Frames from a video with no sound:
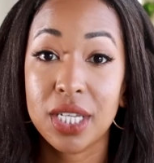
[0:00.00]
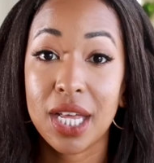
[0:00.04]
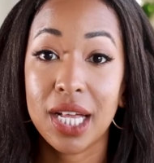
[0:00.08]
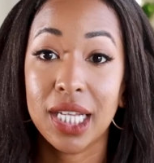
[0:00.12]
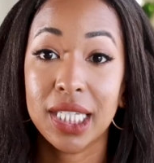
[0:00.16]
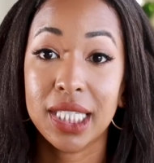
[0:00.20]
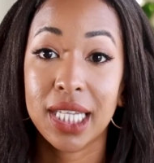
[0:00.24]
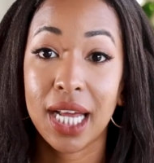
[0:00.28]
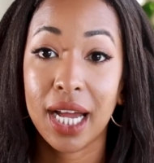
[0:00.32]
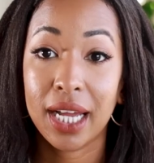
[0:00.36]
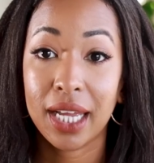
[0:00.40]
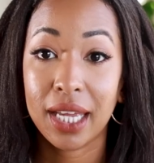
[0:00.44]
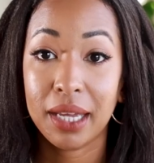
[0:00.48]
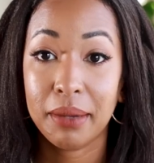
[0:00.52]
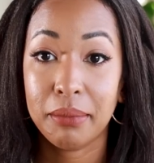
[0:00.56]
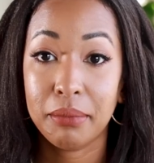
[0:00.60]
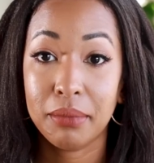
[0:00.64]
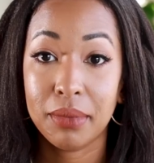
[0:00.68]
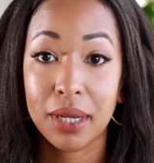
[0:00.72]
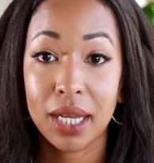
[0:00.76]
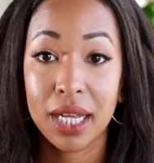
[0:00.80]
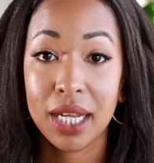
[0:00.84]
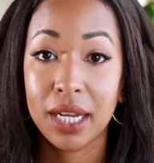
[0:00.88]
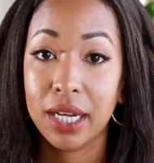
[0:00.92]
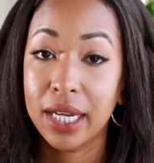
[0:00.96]
I'll tag
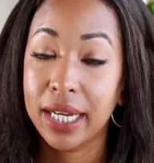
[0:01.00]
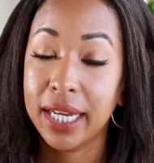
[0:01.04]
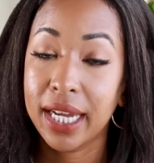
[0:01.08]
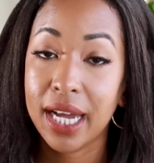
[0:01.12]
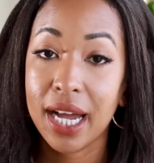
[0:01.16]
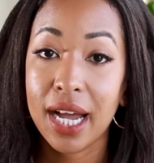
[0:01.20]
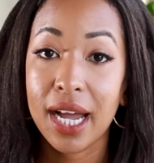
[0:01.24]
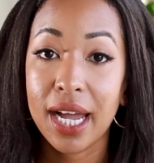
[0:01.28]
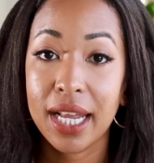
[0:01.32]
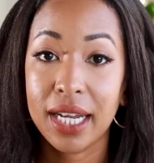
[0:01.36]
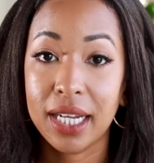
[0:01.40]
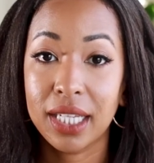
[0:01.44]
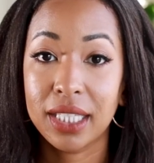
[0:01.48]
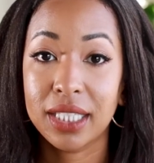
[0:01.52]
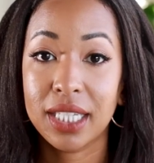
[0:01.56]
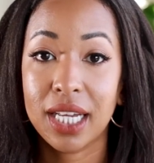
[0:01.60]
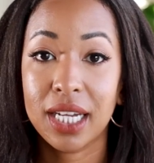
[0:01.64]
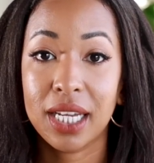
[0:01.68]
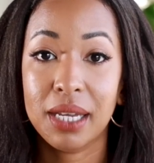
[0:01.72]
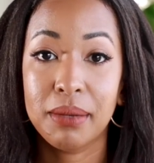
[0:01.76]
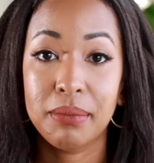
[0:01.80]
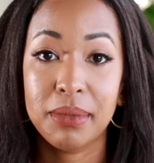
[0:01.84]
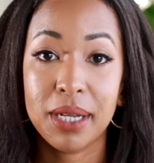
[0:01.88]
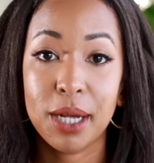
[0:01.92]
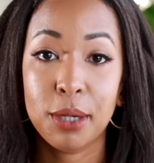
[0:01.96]
him here and I'll
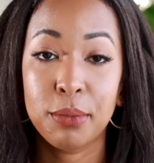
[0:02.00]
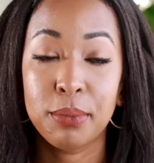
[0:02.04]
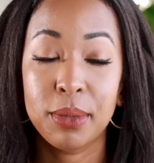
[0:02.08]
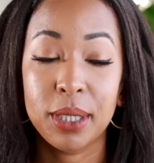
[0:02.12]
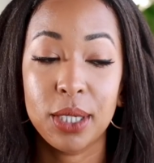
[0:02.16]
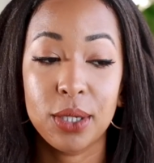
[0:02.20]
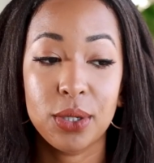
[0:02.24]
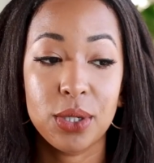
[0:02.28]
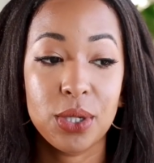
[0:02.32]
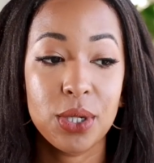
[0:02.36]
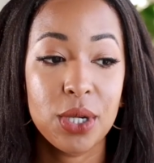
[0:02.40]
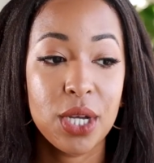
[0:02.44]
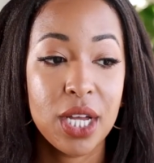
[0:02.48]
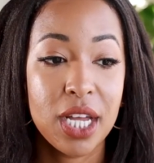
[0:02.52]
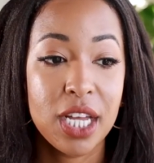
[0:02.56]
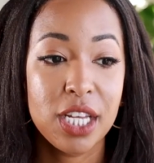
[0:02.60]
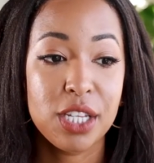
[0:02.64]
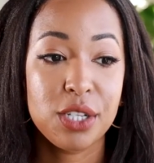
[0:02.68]
tag him down below.